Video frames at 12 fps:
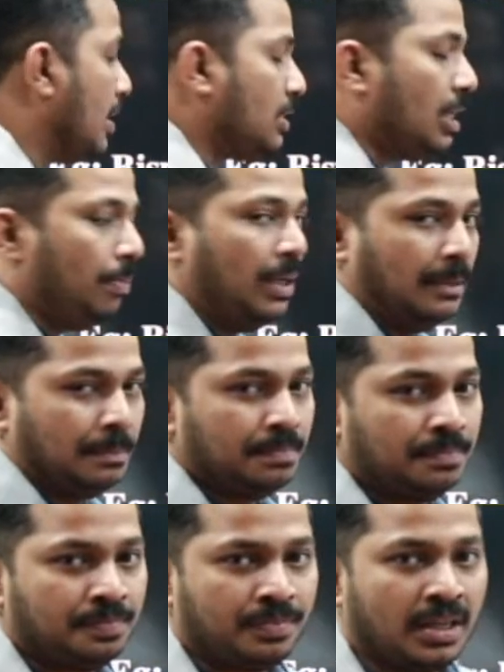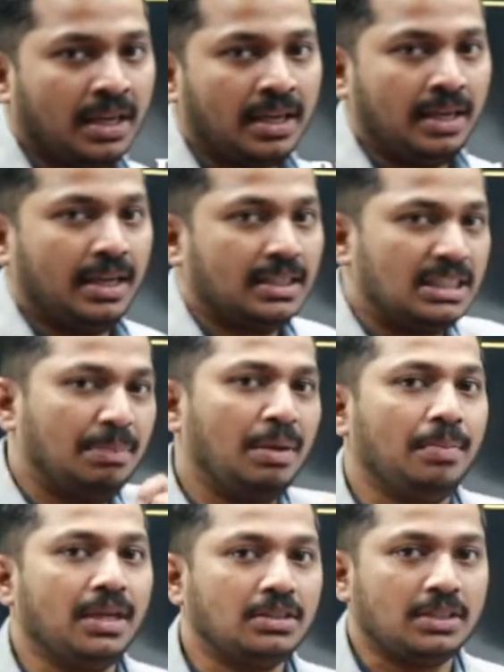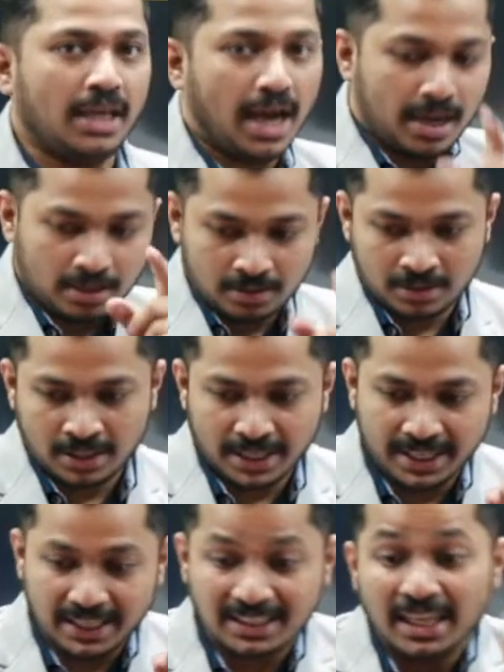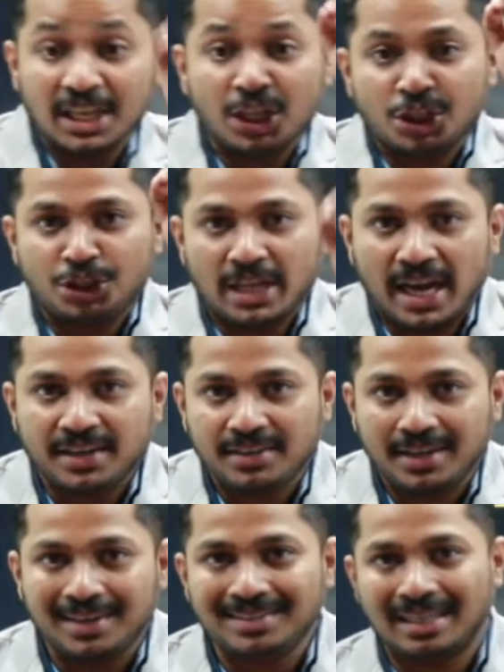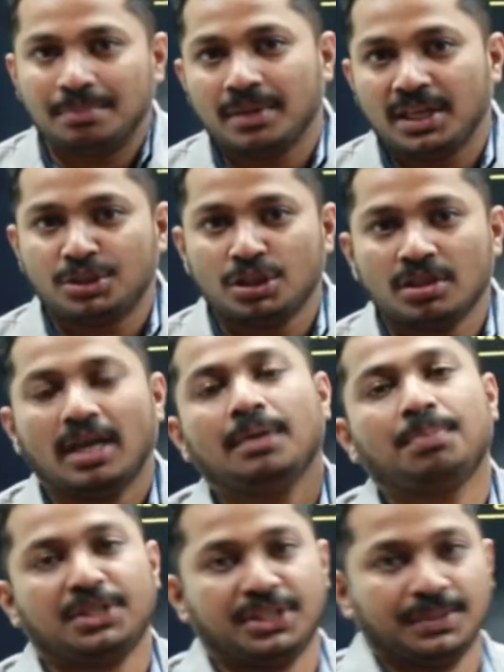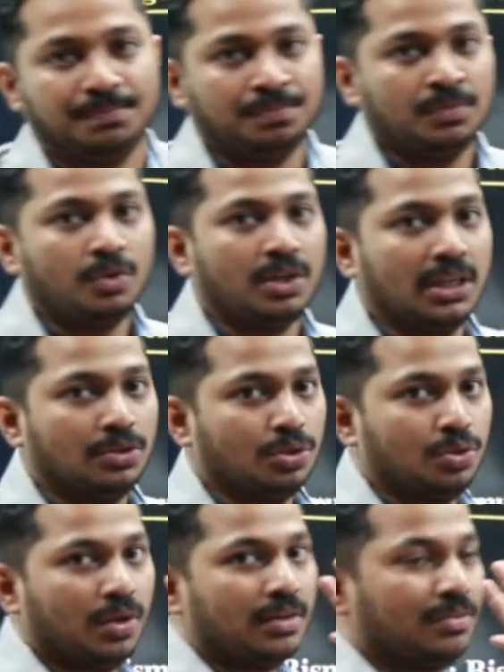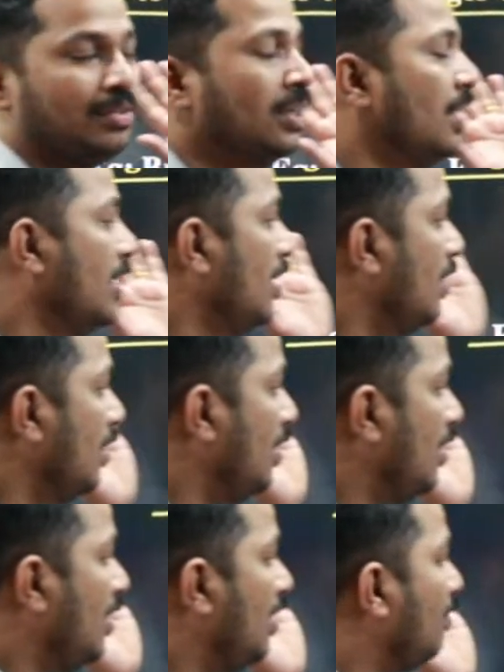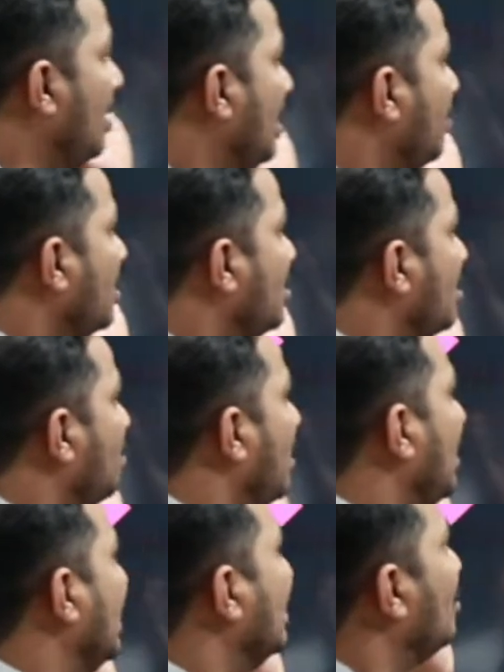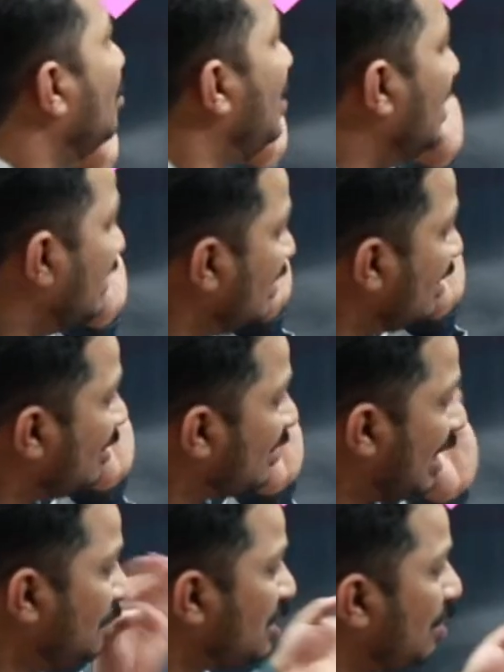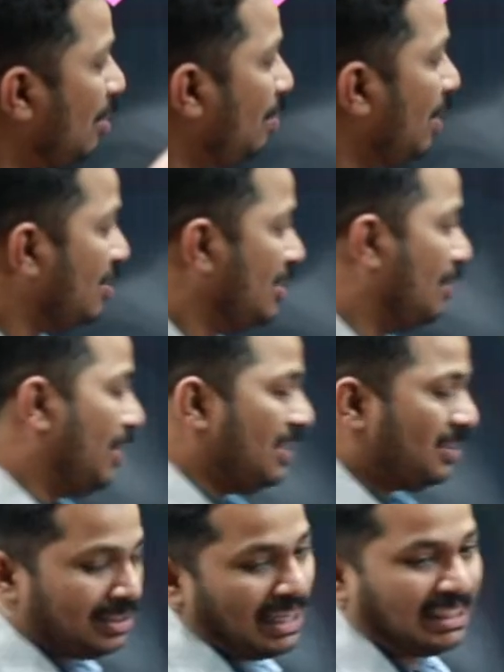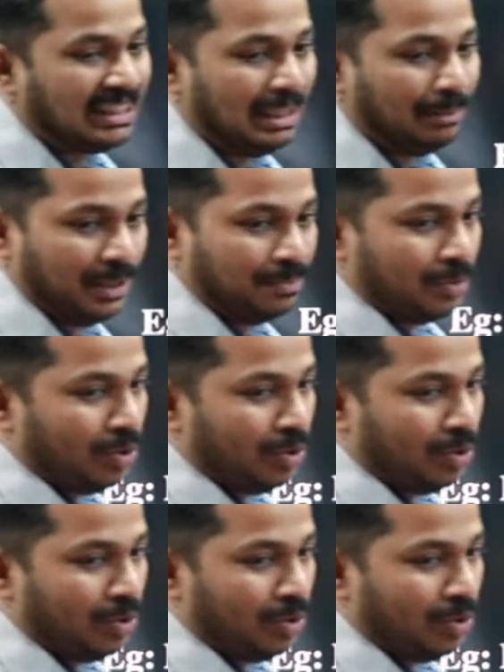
STP? STP means, yeah, it is standard temperature and pressure. Okay, those who are very much good in chemistry will be understand what is STP.